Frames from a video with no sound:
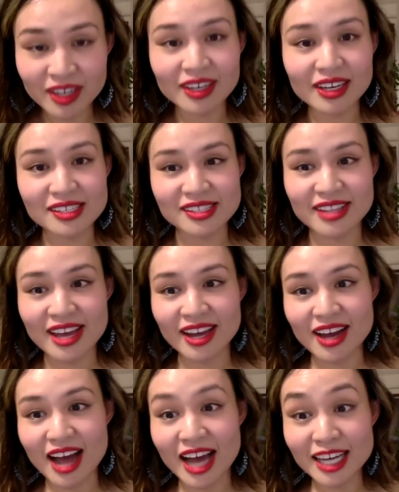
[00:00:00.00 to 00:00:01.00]
is that
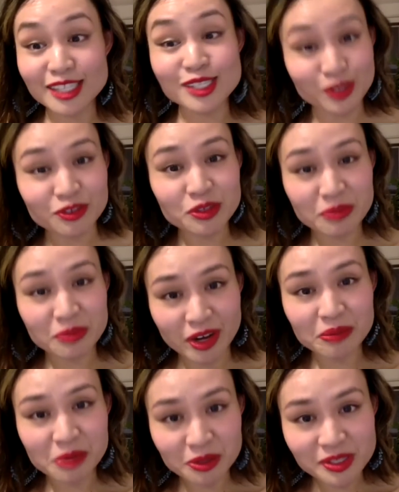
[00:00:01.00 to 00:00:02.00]
I deserve to be
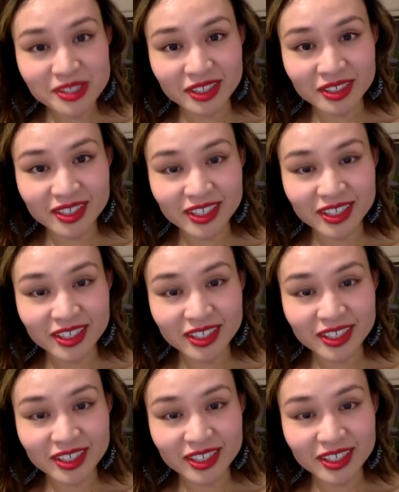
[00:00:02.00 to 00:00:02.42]
on a poster.